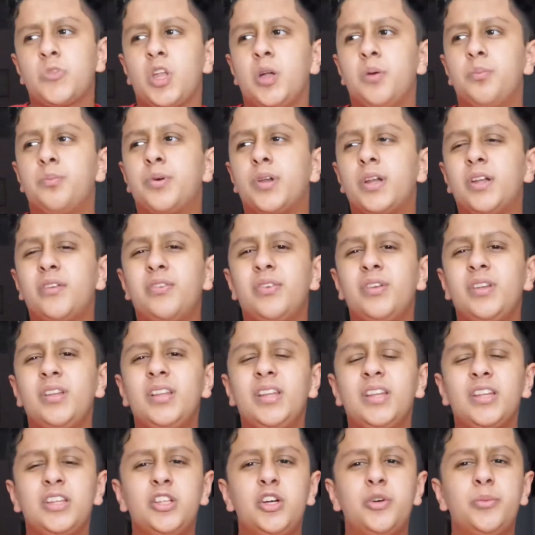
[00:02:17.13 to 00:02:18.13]
but I feel
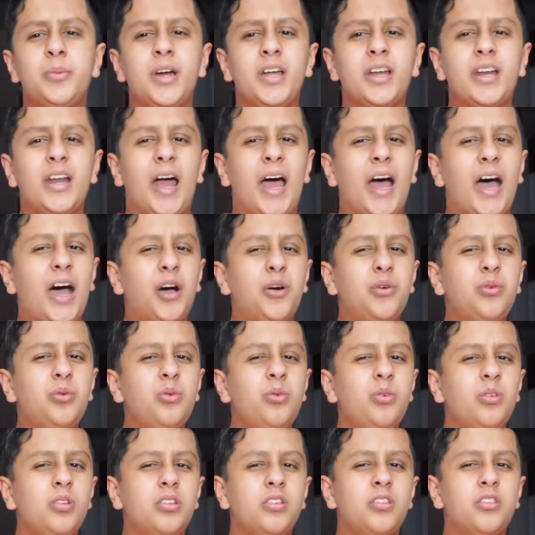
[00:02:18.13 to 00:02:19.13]
like no matter
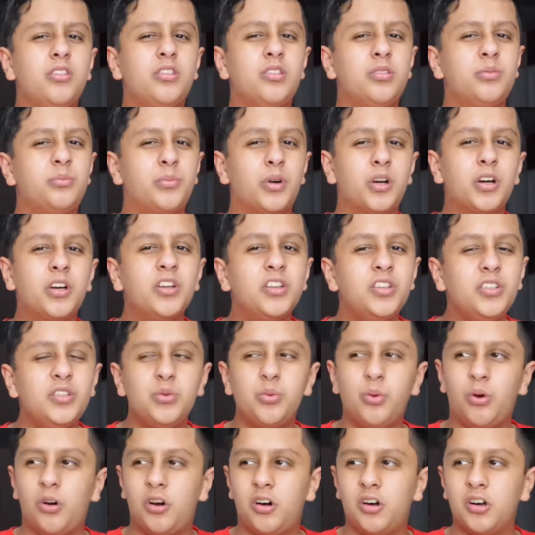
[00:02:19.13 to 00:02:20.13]
how smart
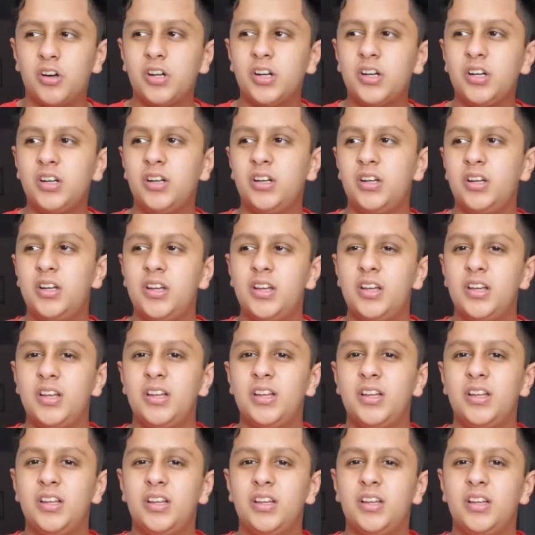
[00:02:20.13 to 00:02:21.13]
you are,
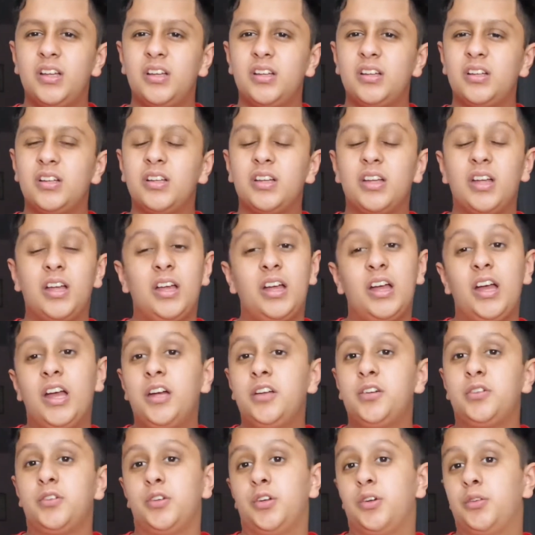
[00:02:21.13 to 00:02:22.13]
I
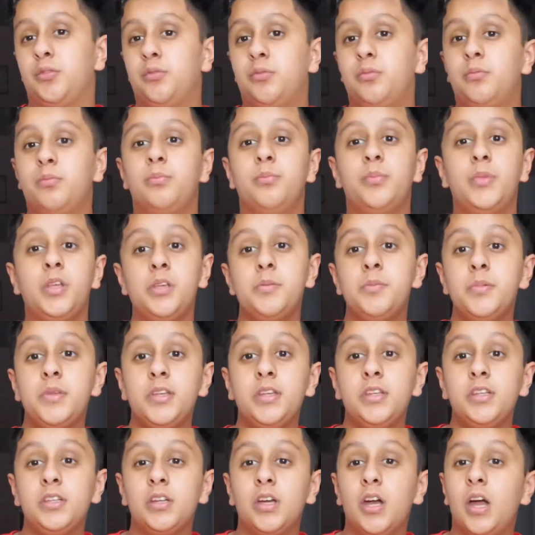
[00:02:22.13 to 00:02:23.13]
don't know,
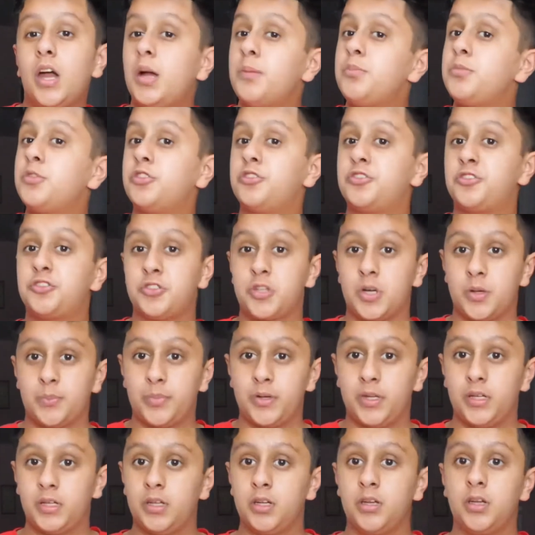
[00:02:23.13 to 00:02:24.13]
maybe I'm just
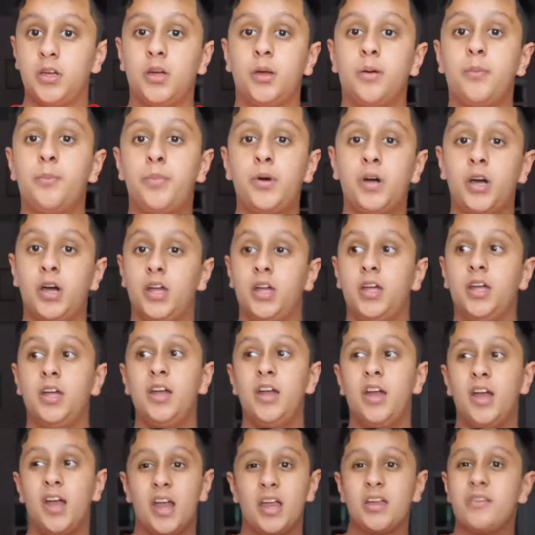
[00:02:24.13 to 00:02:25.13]
tripping, but
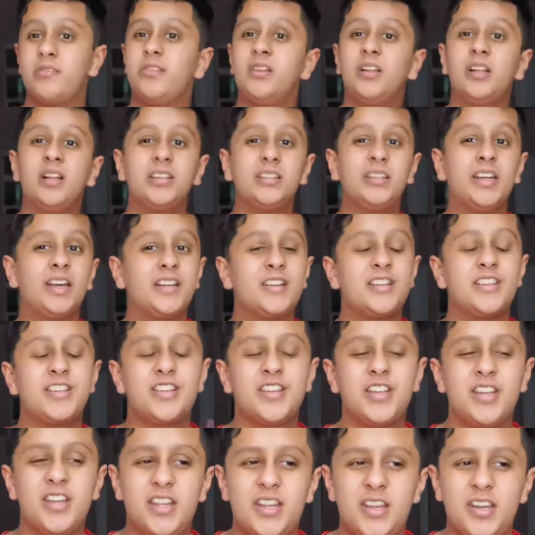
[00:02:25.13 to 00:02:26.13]
I feel like that
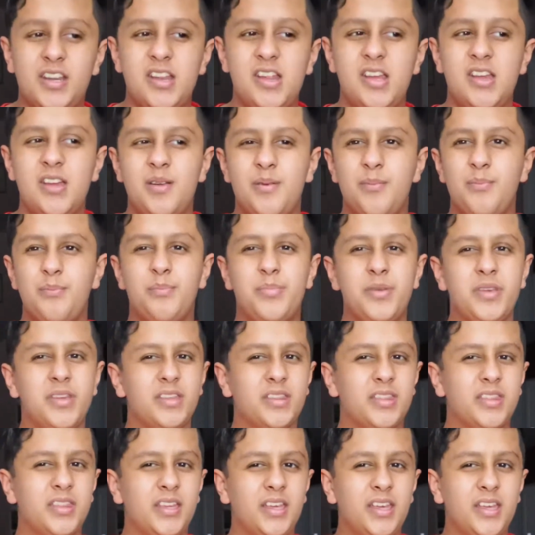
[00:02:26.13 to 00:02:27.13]
shouldn't be a
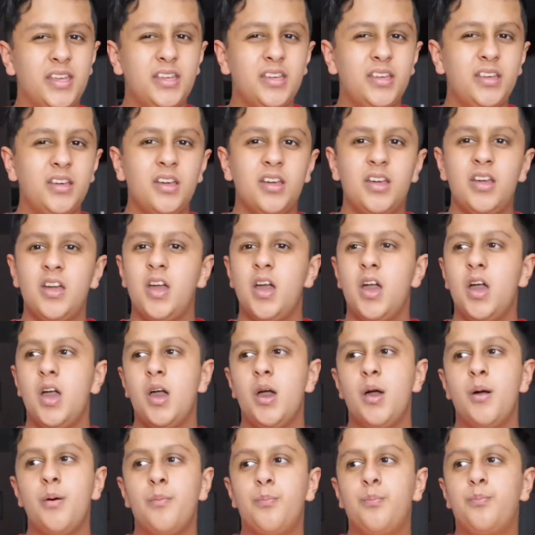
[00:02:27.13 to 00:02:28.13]
thing.
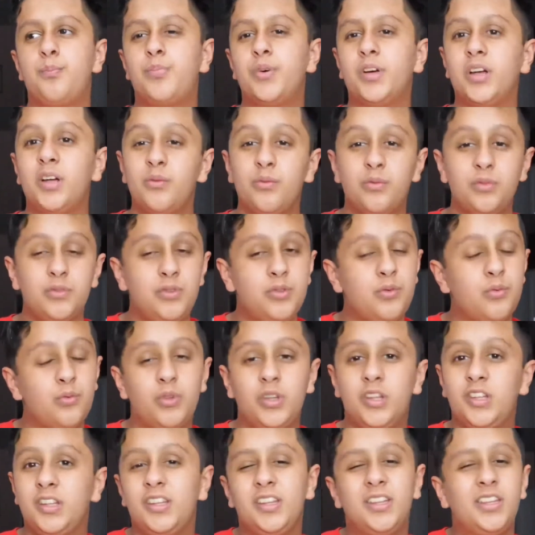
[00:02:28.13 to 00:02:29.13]
But
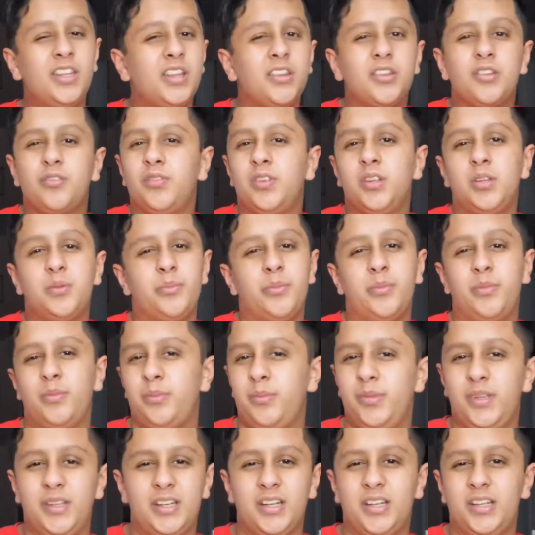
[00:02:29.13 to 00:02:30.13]
it doesn't really
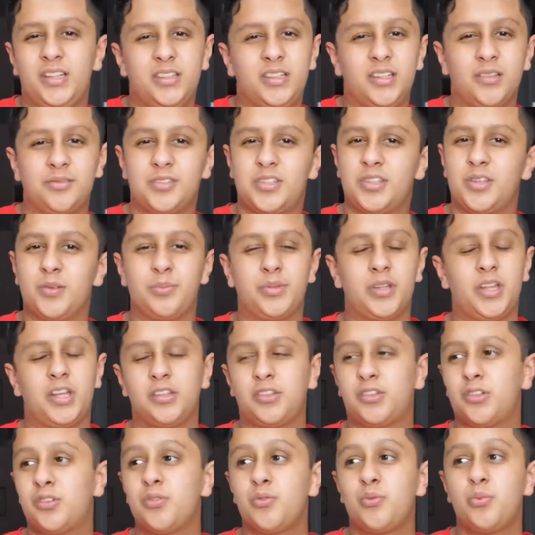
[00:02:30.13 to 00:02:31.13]
mean anything to the plot,
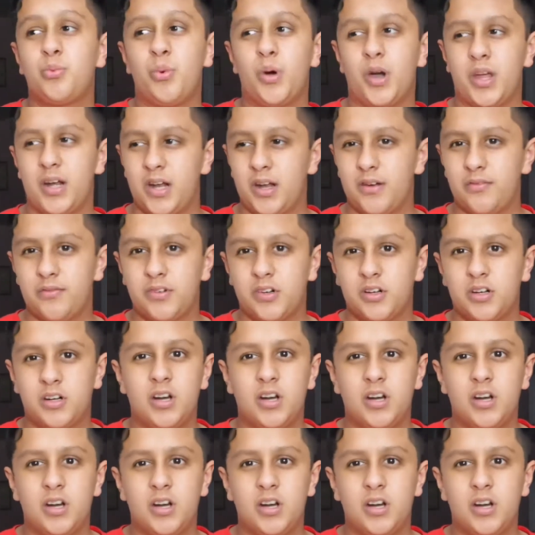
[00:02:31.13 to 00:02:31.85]
so whatever.